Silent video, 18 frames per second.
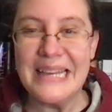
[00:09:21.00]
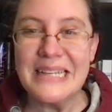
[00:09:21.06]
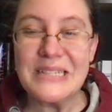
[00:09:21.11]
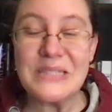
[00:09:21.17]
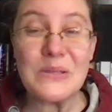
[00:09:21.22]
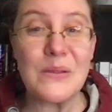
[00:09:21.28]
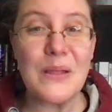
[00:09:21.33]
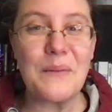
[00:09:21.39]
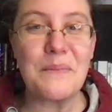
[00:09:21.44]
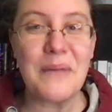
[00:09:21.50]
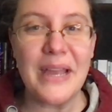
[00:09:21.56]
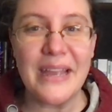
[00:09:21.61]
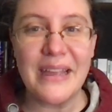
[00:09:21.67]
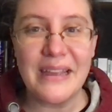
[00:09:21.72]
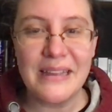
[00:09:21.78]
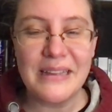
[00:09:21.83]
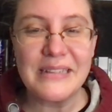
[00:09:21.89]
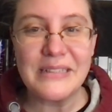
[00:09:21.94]
so that
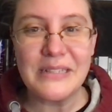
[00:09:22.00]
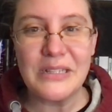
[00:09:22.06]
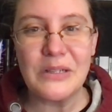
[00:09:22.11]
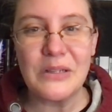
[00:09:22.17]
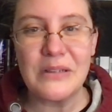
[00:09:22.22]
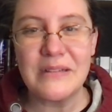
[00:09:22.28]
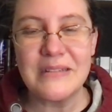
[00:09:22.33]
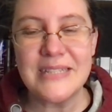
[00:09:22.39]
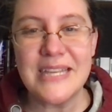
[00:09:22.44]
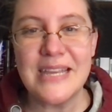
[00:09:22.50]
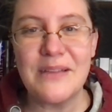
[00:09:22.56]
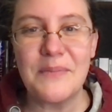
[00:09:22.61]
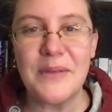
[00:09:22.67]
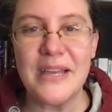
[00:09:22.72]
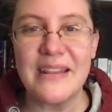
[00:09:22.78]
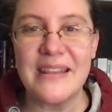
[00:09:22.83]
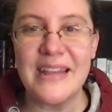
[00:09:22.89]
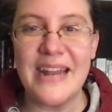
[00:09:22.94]
my team
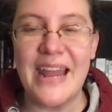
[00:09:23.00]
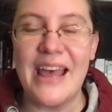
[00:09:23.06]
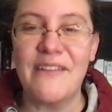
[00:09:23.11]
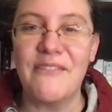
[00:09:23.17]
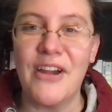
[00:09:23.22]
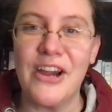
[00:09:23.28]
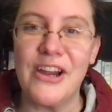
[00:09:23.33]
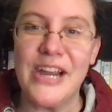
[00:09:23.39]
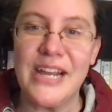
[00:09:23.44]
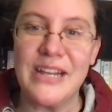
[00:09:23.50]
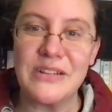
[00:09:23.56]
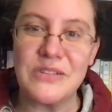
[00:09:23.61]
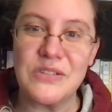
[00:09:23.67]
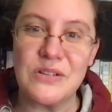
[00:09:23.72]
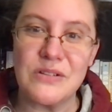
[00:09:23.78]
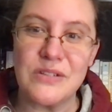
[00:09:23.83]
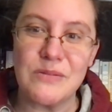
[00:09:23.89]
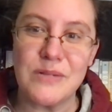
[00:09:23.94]
can then have our
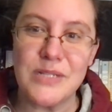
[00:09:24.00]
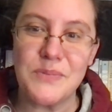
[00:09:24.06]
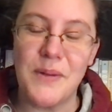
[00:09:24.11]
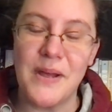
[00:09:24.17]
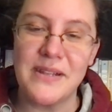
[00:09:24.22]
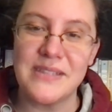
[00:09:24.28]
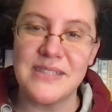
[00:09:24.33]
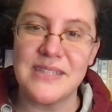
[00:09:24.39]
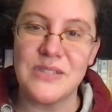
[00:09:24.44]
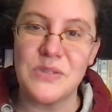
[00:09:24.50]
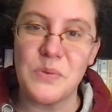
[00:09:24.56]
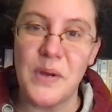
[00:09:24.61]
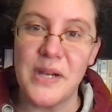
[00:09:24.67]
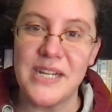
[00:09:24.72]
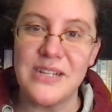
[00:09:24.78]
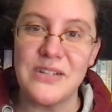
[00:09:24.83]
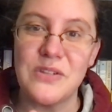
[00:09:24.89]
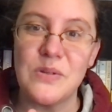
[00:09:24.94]
answers and responses
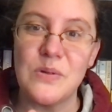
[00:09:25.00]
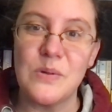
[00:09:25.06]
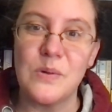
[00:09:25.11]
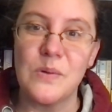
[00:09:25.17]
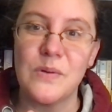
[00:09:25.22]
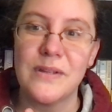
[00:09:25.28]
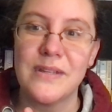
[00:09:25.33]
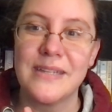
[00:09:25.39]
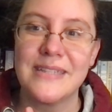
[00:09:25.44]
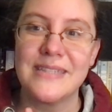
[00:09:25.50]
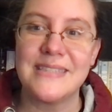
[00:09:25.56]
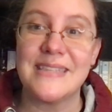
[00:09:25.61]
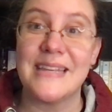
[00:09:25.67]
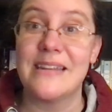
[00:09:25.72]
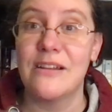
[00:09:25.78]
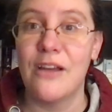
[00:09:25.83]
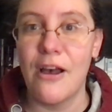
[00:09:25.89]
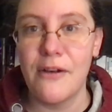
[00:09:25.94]
ready to
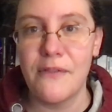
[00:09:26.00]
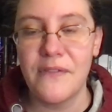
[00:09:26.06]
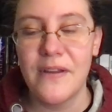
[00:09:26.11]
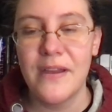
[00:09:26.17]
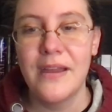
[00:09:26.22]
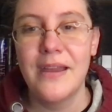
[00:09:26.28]
send off.